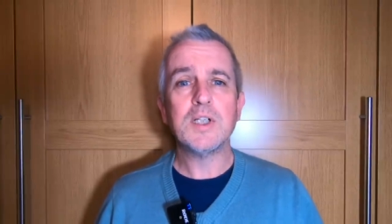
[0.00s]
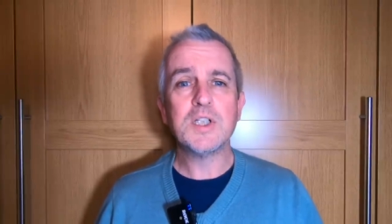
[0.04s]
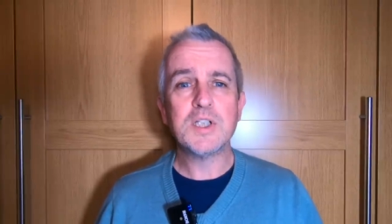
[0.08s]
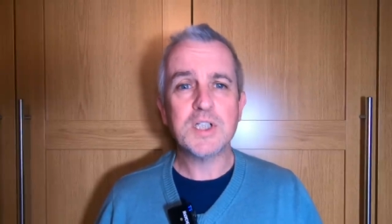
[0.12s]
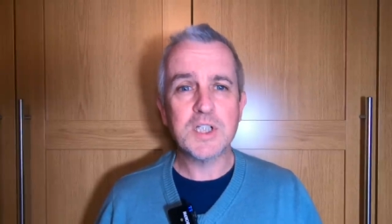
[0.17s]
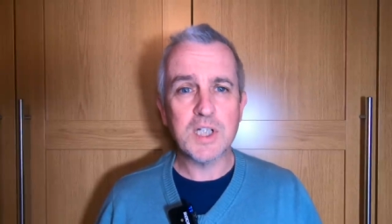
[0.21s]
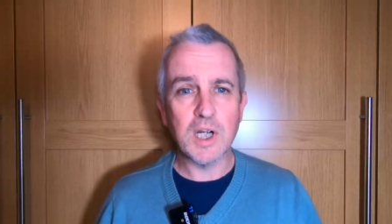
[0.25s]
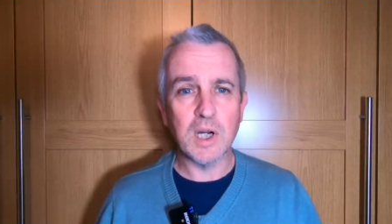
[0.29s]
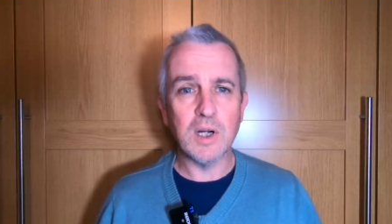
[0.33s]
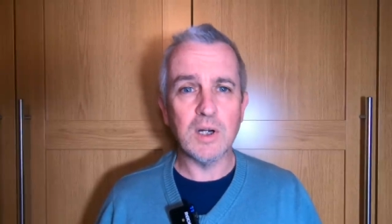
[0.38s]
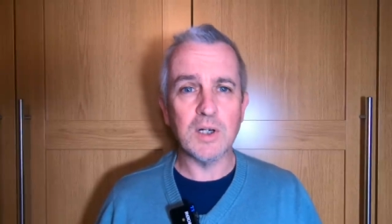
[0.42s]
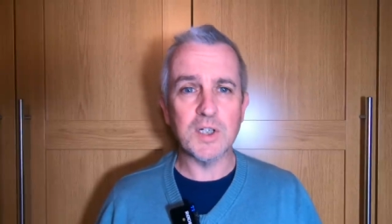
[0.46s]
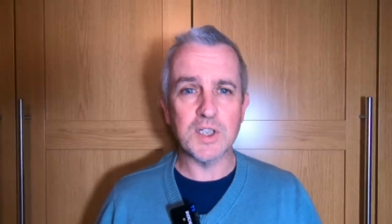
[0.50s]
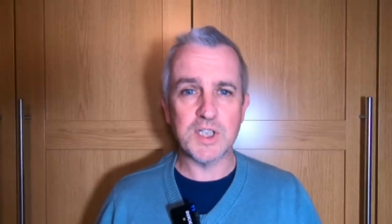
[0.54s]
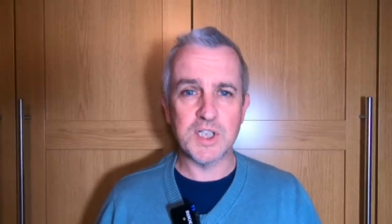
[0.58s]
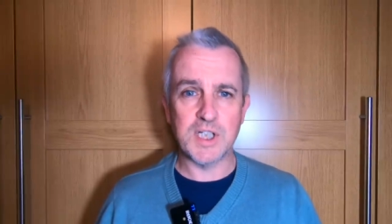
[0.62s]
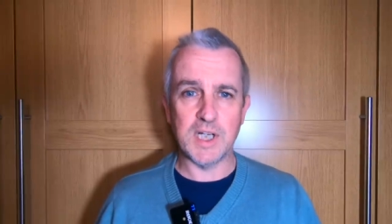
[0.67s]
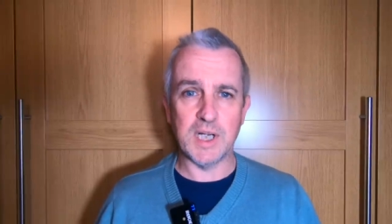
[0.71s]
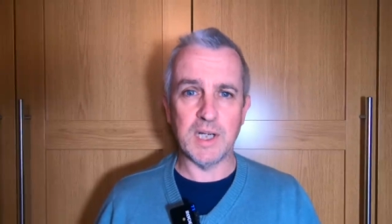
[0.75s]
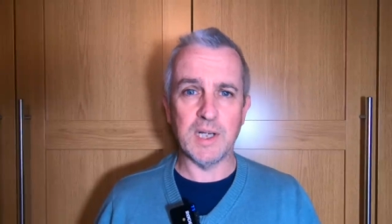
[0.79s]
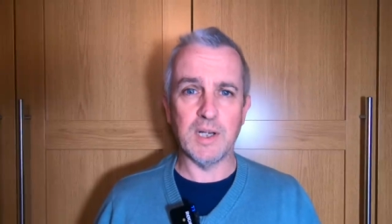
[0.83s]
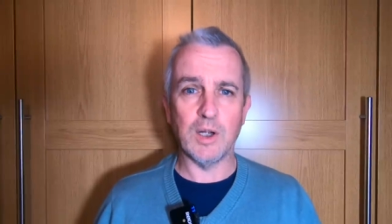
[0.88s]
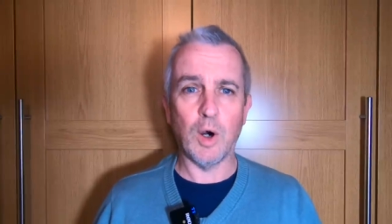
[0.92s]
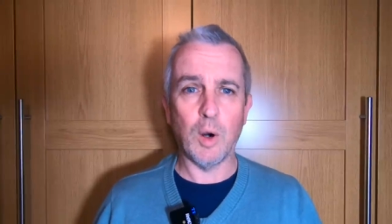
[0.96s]

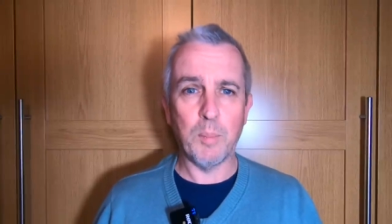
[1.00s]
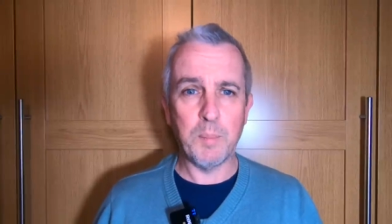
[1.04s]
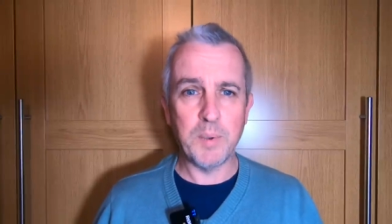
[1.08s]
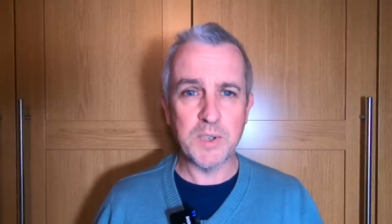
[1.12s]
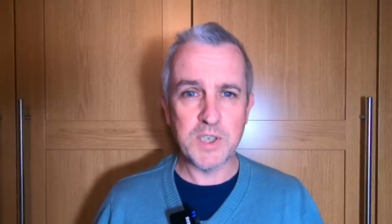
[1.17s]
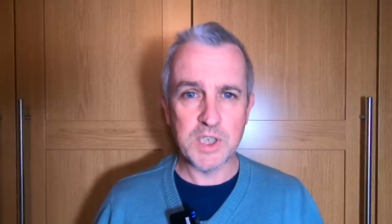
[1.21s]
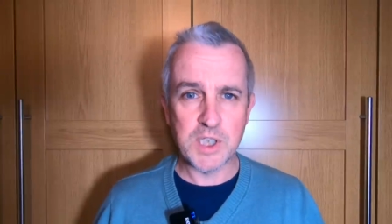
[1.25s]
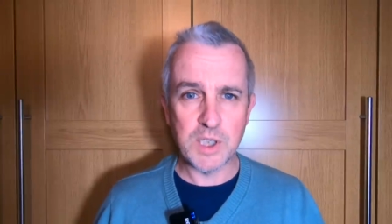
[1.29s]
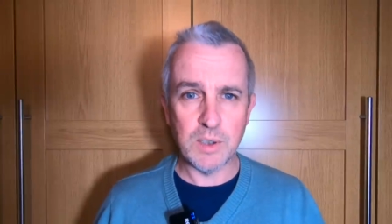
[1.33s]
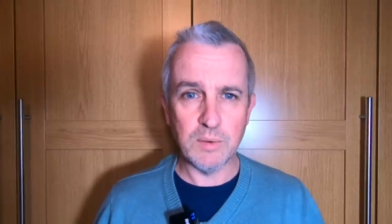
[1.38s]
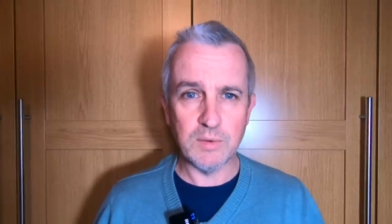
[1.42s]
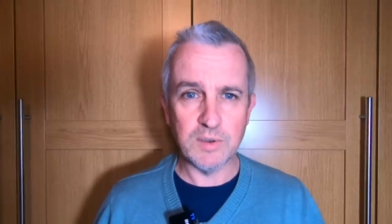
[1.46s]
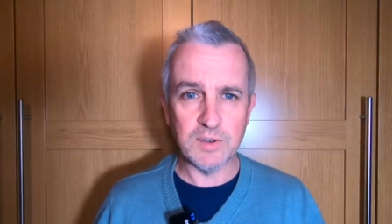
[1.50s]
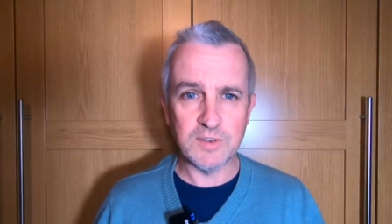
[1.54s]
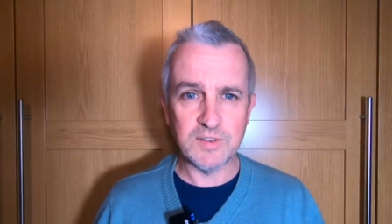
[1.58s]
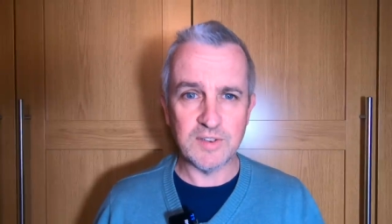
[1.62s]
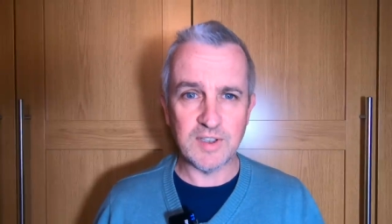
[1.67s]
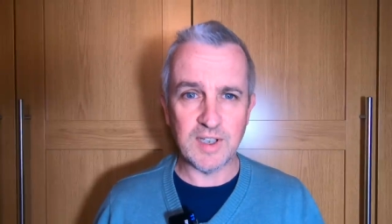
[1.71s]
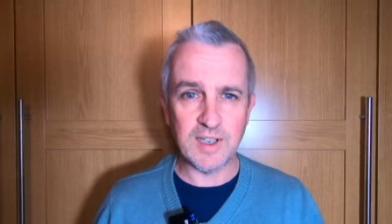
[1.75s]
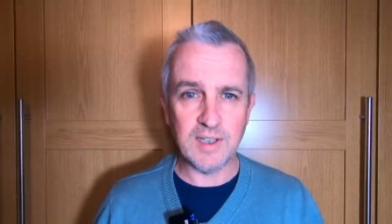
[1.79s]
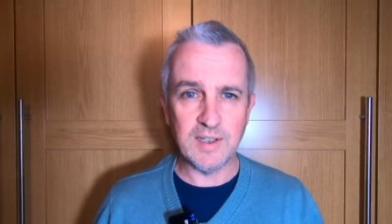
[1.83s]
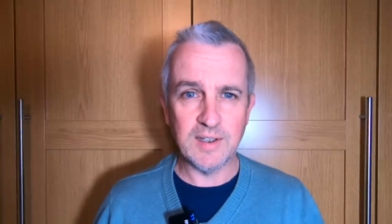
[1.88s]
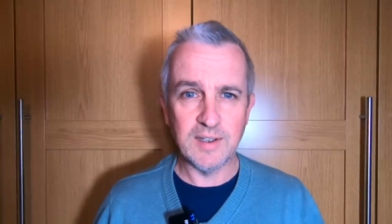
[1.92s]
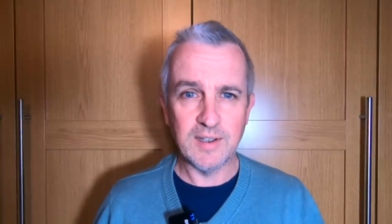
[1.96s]
charging
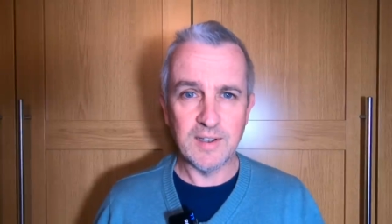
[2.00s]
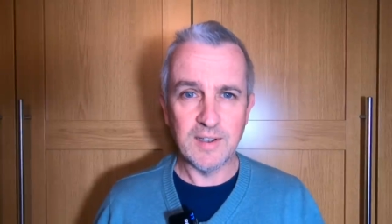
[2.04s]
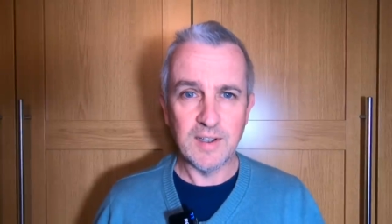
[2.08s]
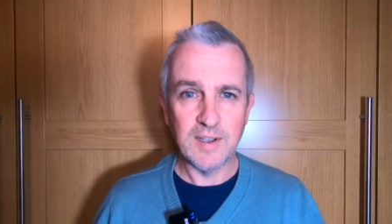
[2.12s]
opportunity.